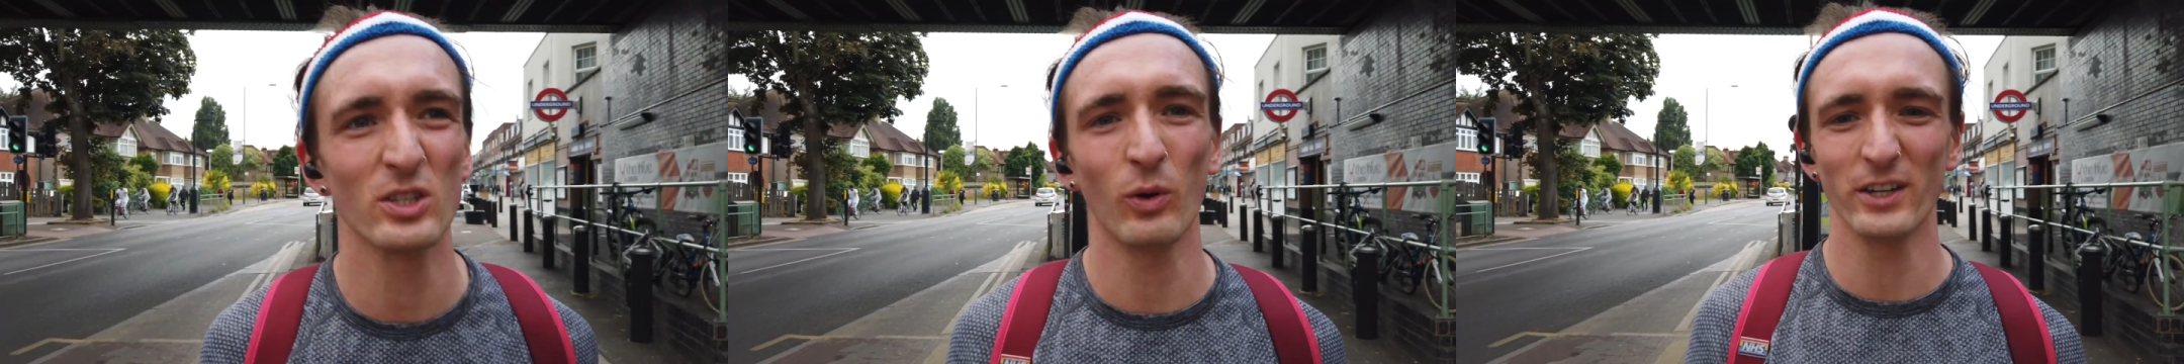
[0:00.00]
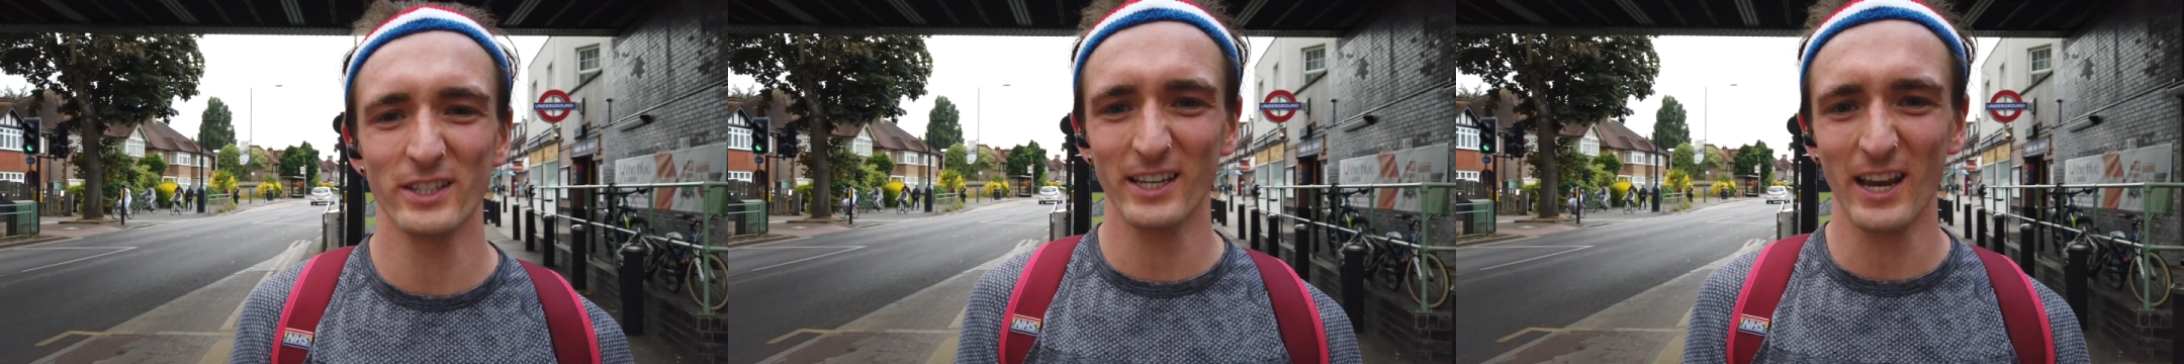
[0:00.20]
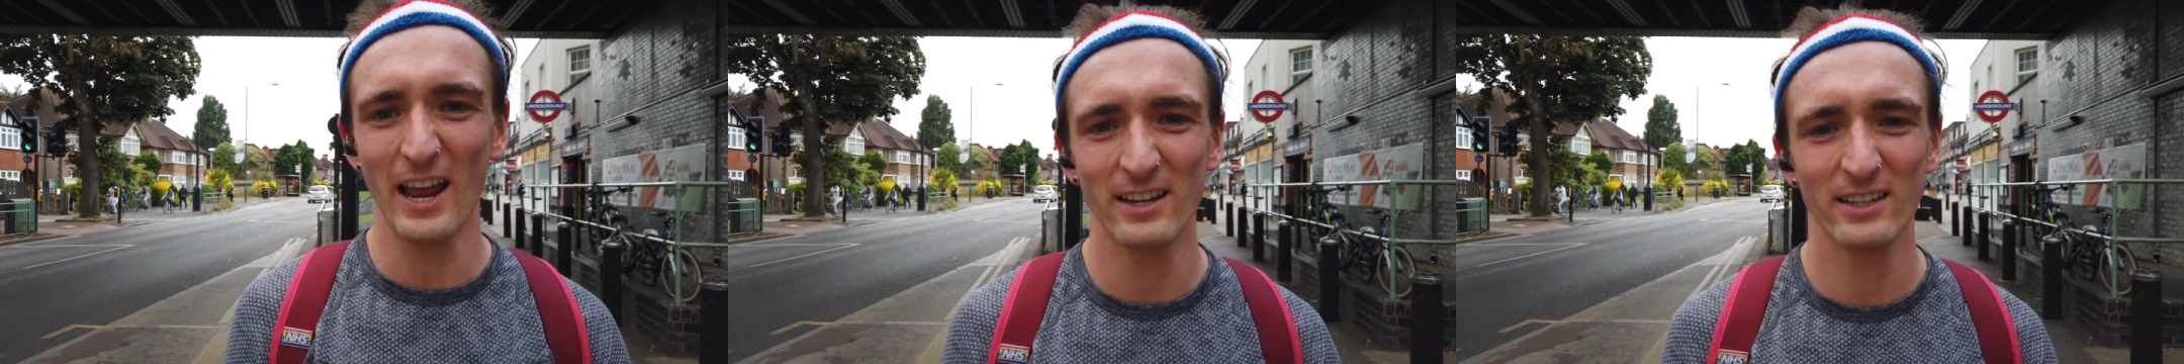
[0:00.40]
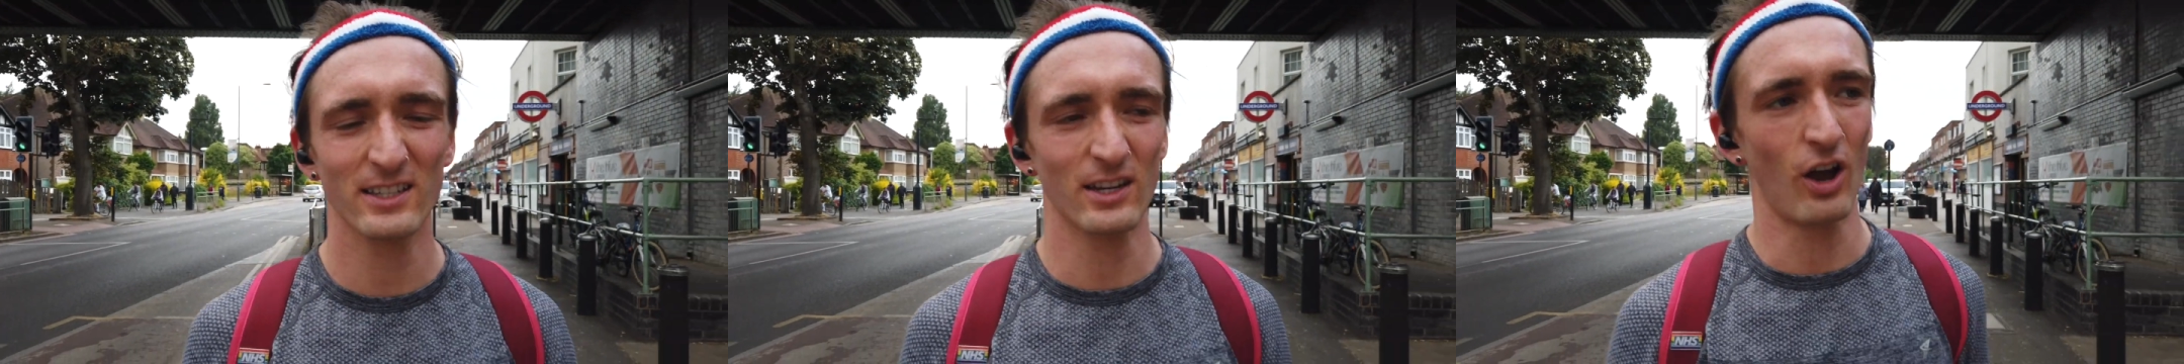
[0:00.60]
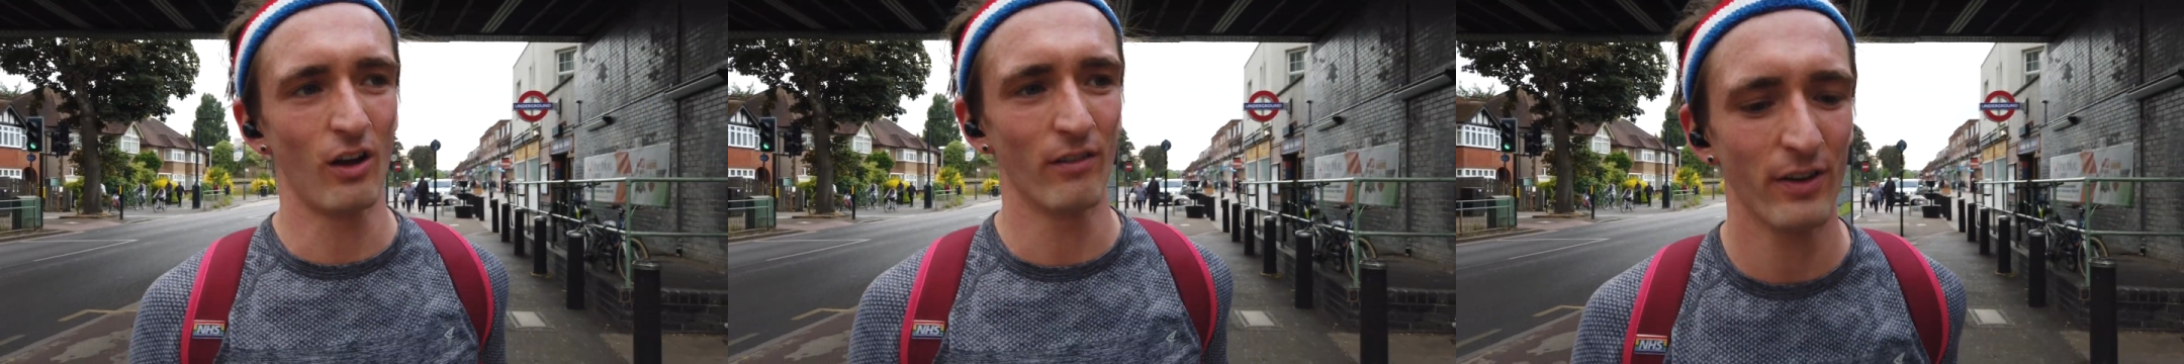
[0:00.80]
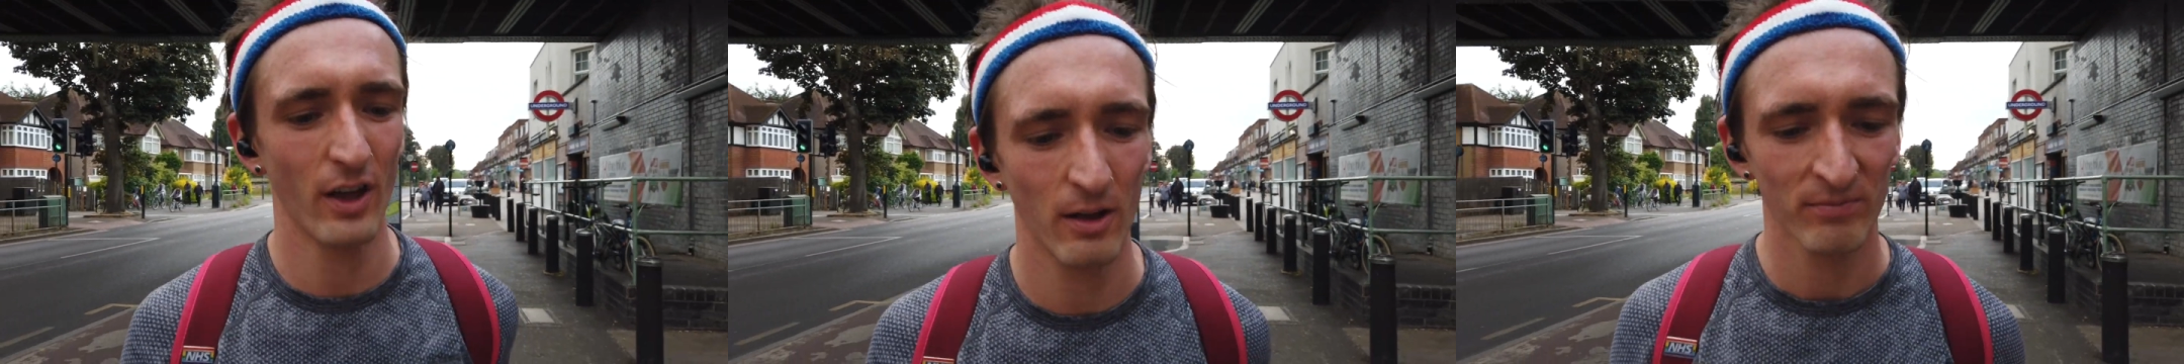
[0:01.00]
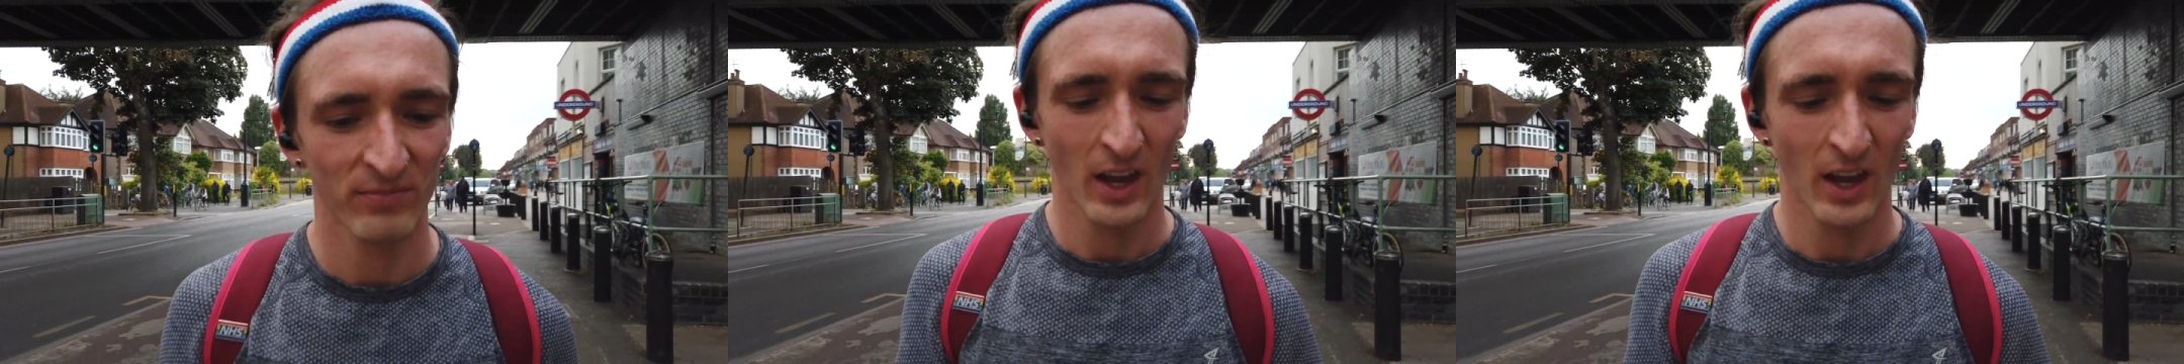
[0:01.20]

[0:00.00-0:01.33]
towards the end of